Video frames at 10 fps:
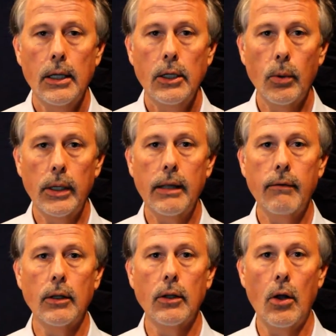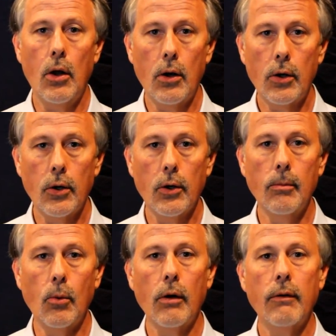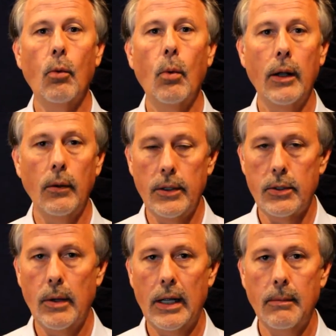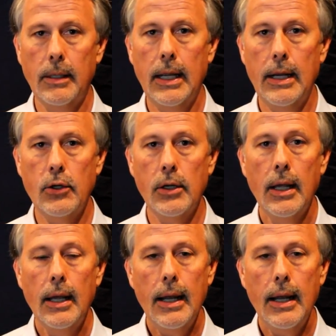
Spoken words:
You want to give a longer, more of a wellness recommendation.